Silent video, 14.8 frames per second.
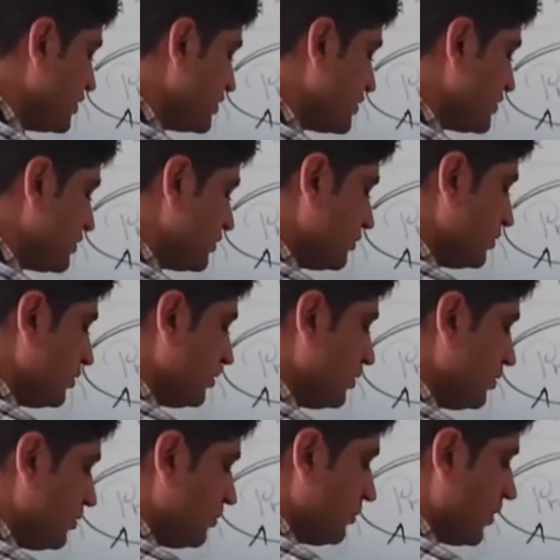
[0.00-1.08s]
which is
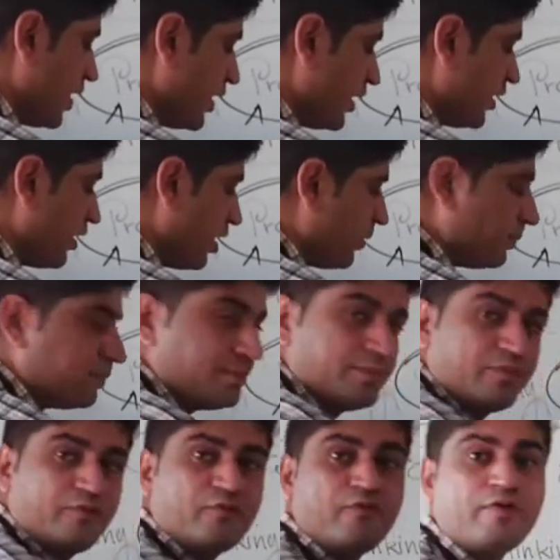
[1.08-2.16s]
by a
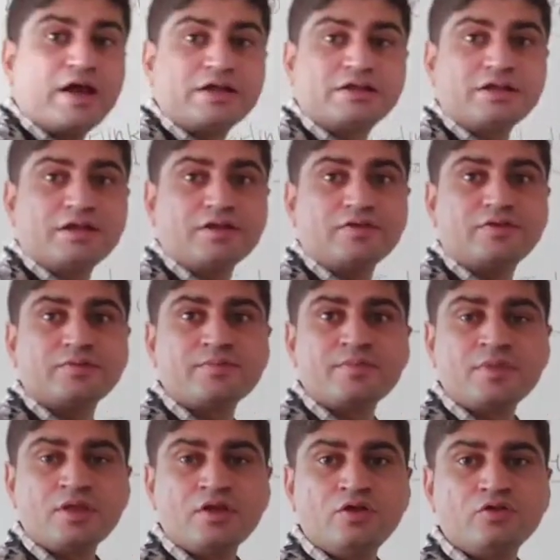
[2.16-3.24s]
factories.
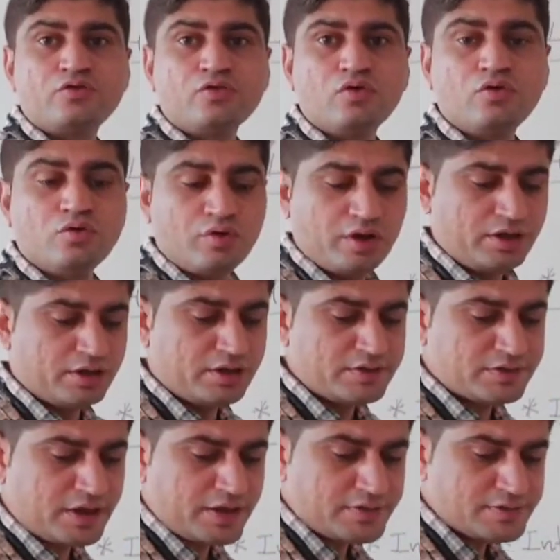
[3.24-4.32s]
So in this